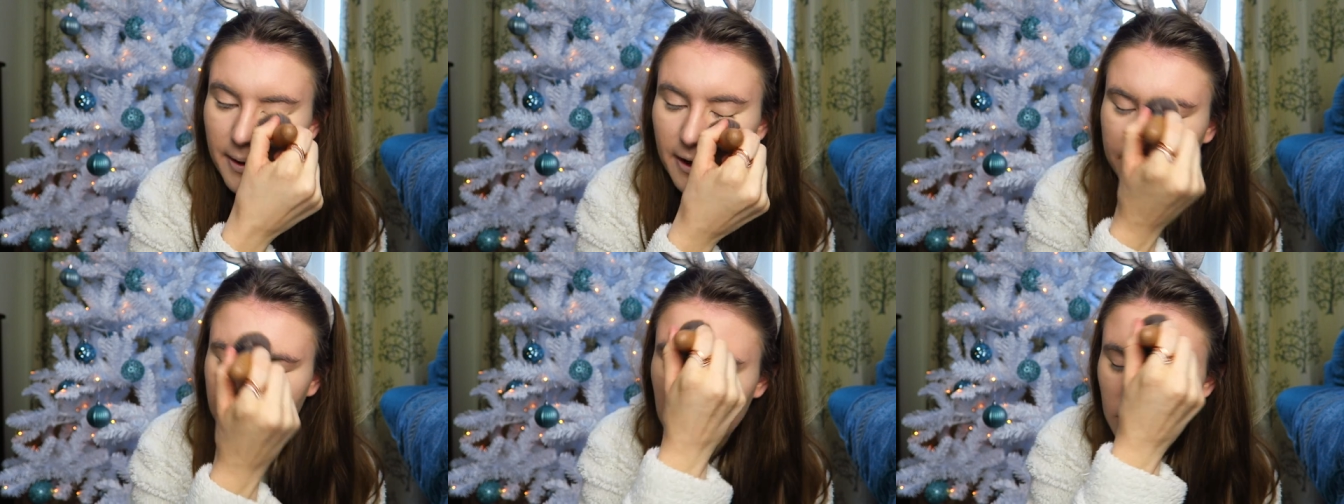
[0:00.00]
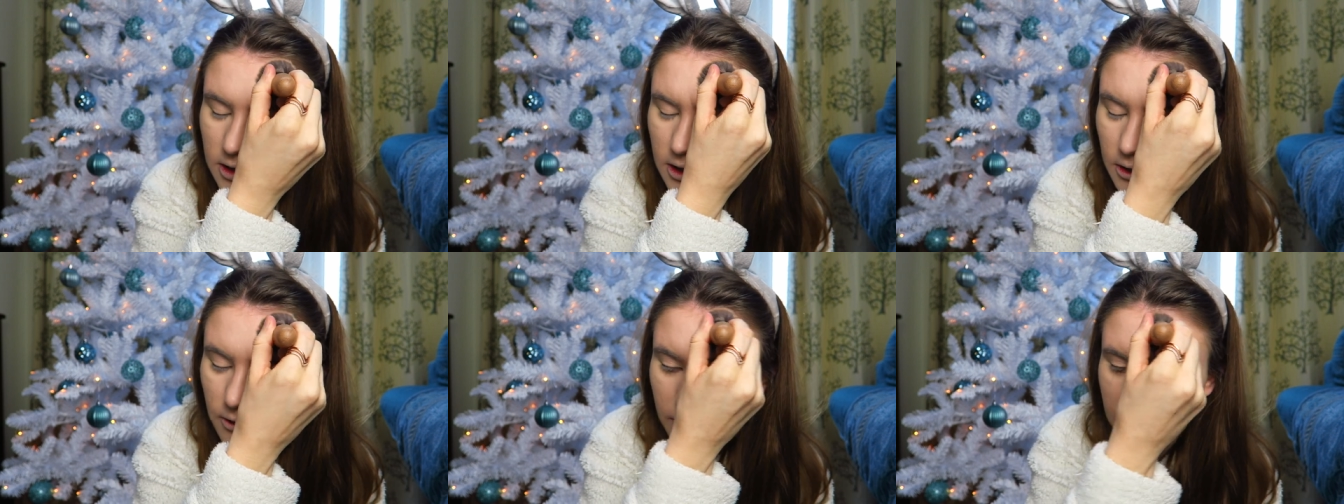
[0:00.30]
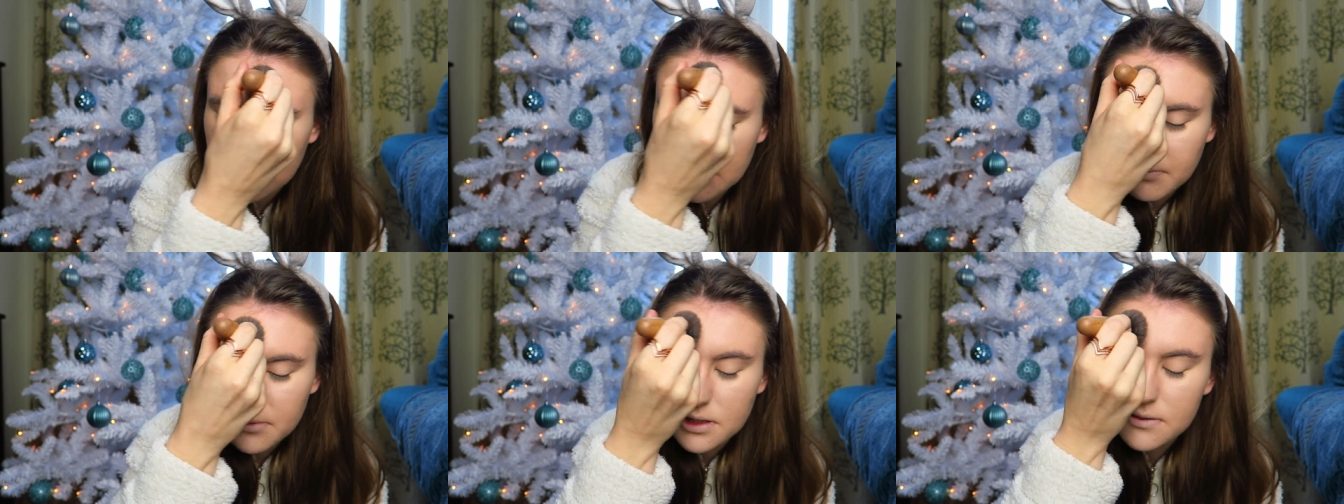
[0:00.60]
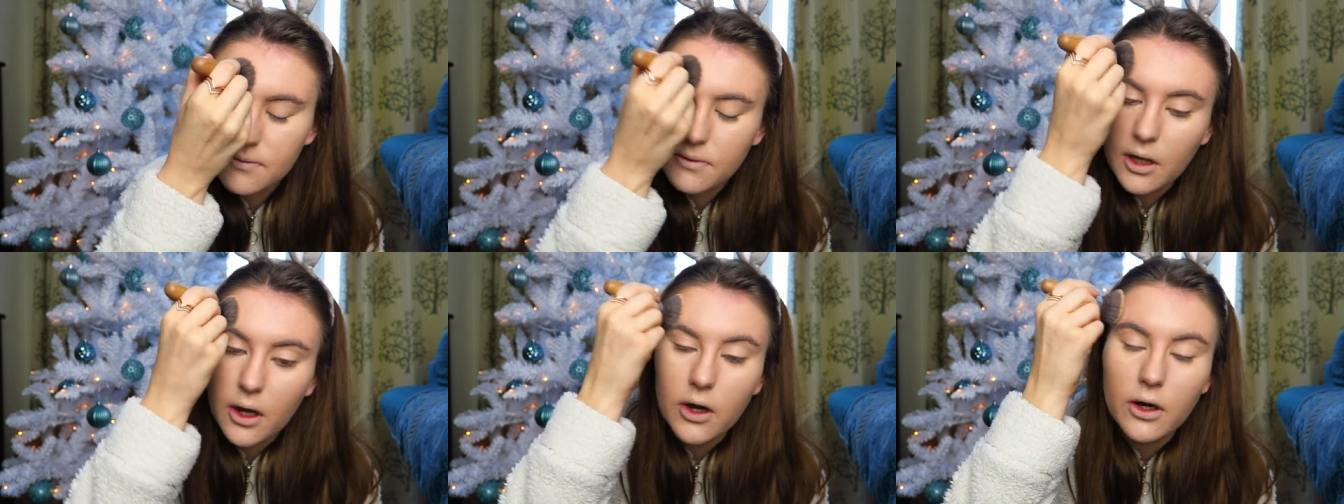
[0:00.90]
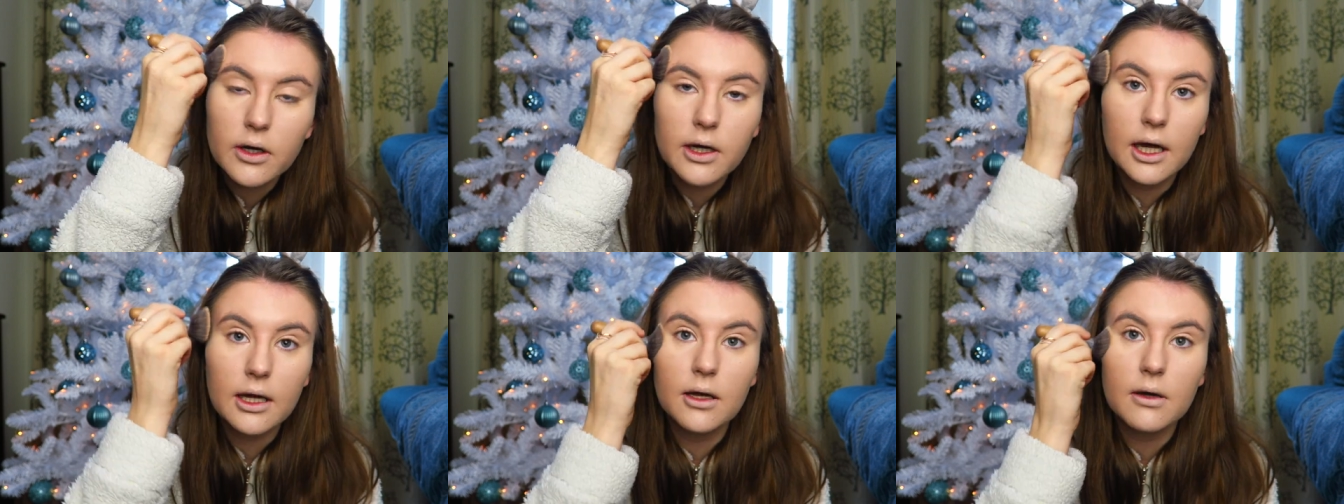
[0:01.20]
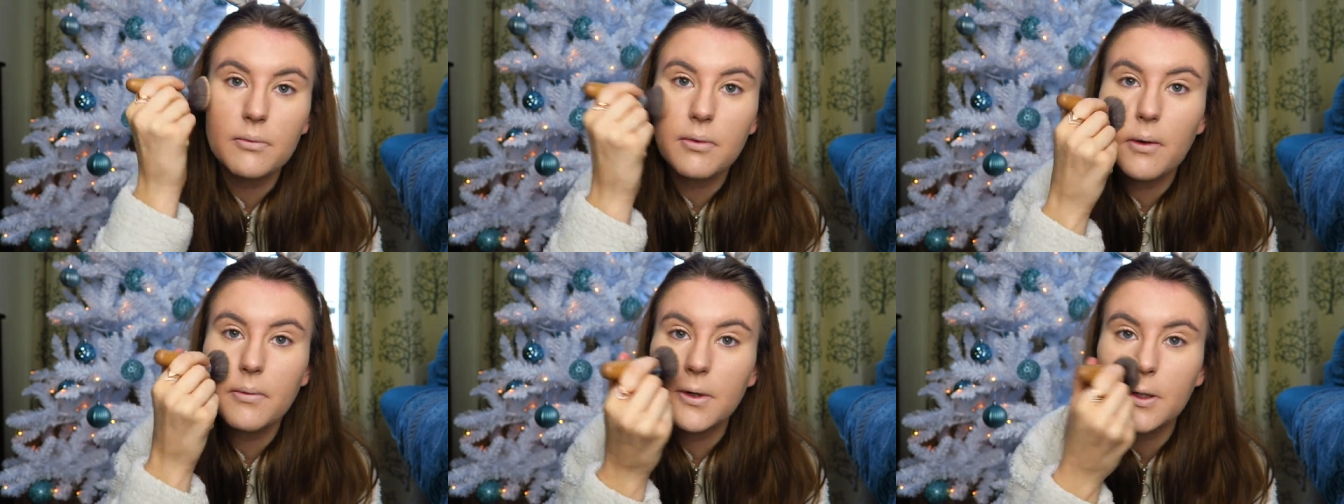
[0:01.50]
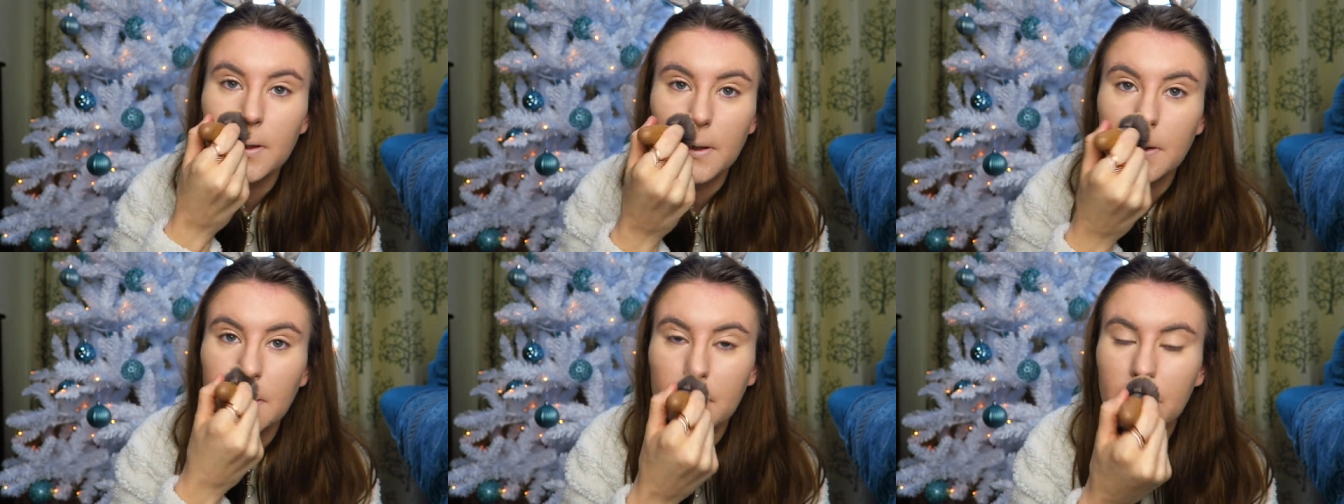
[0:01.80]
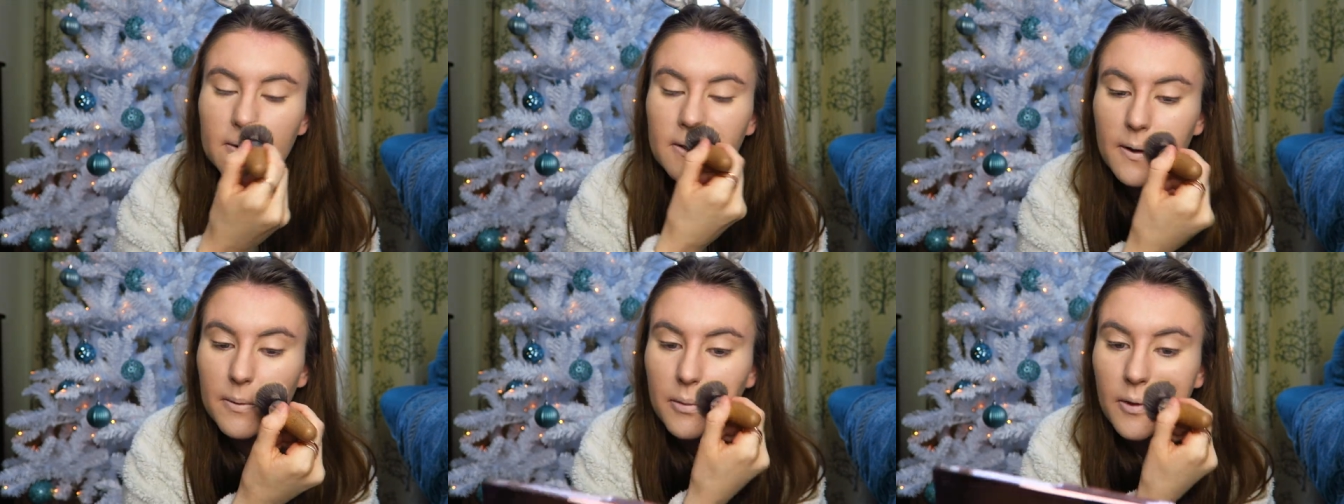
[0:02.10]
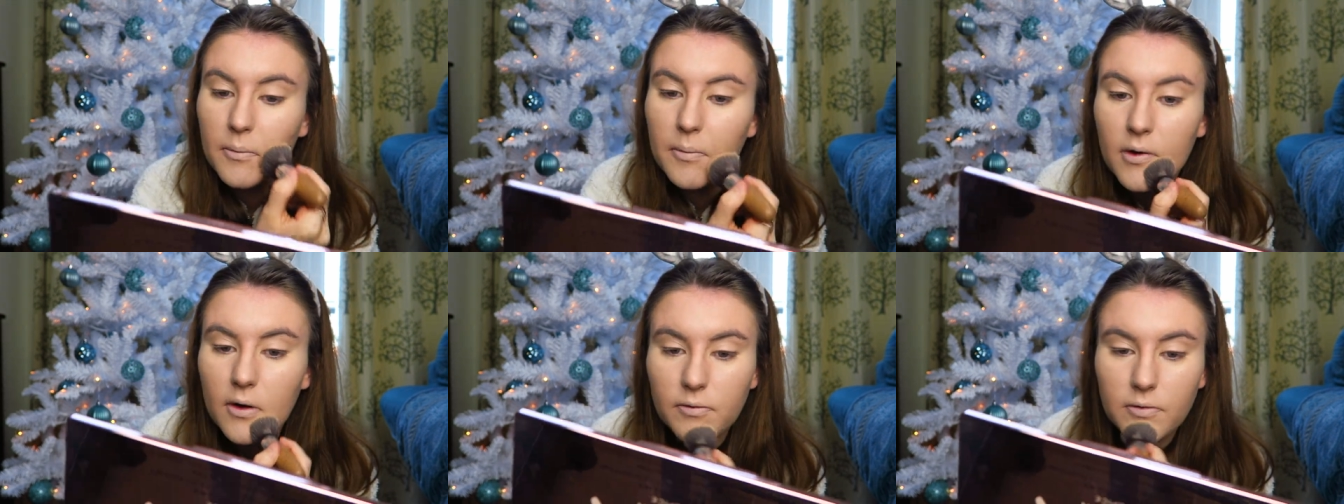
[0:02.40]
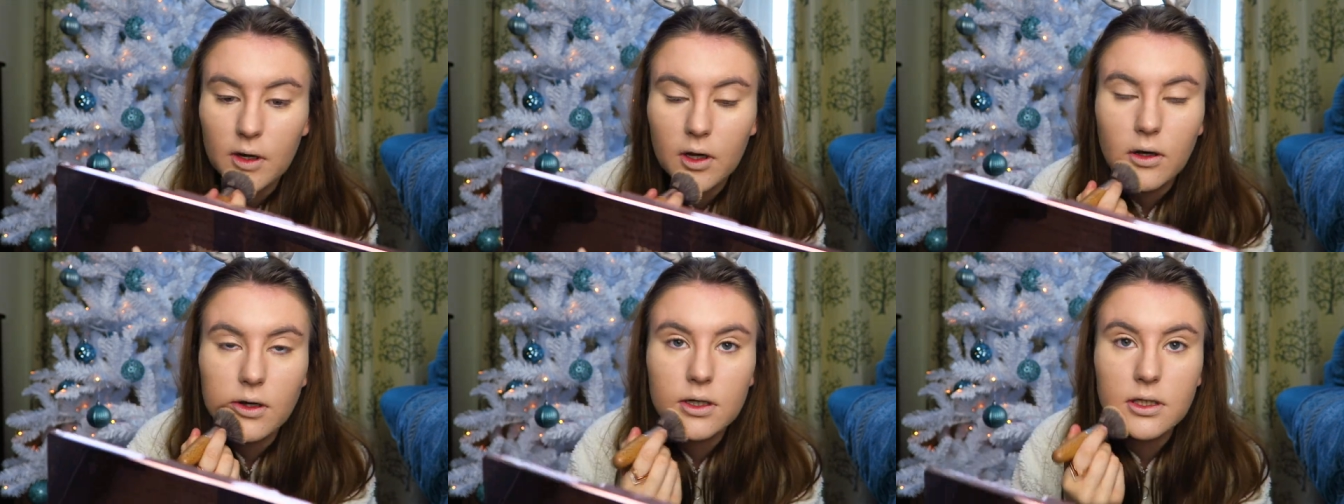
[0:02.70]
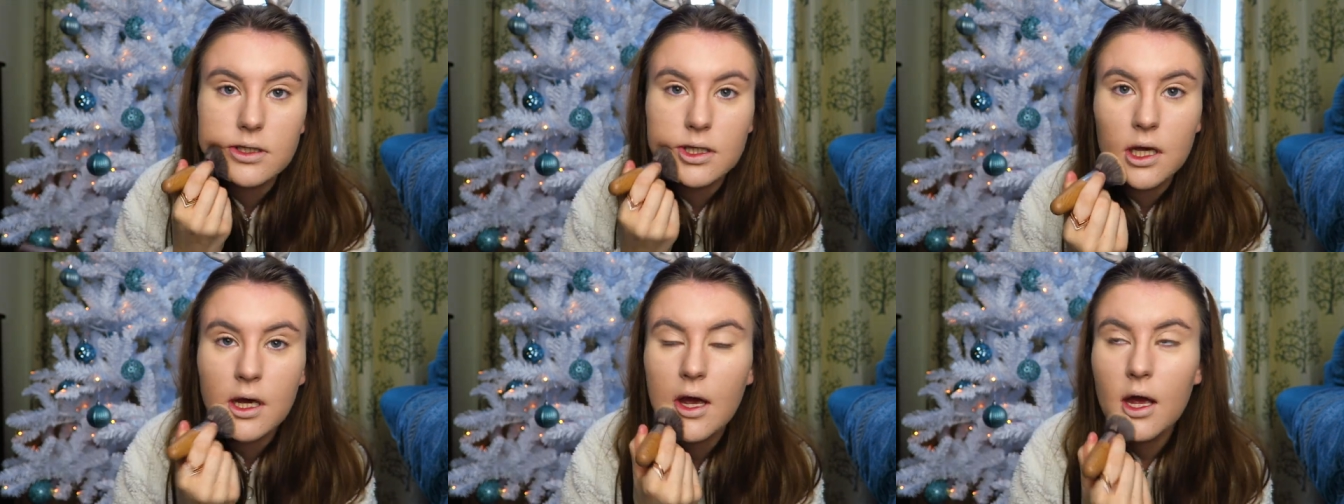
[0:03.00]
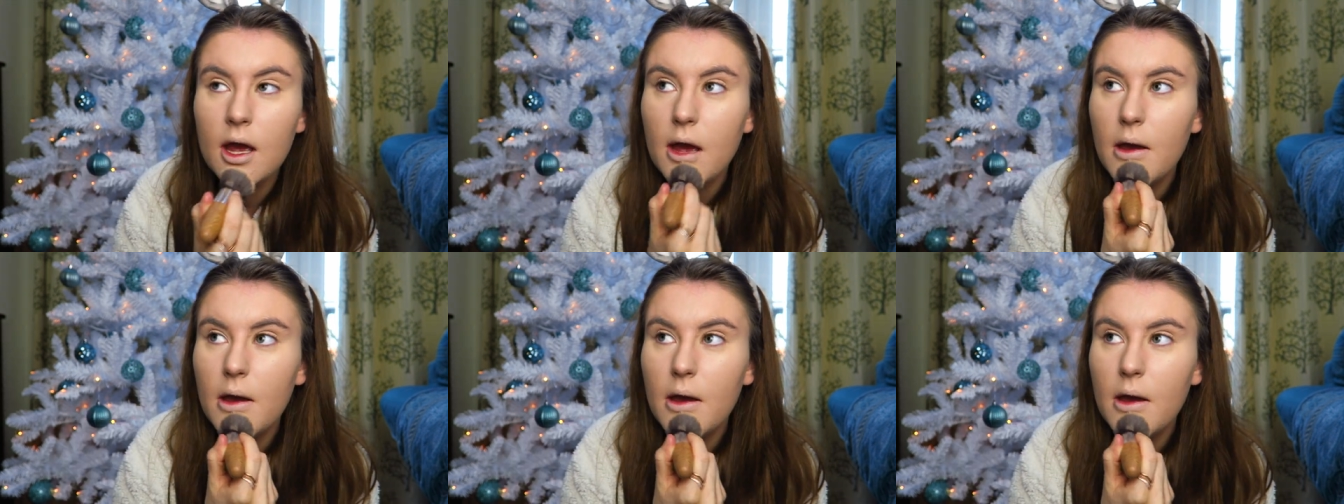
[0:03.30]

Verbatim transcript: I've done a Christmas vlog and I'll probably do a couple more vlogs,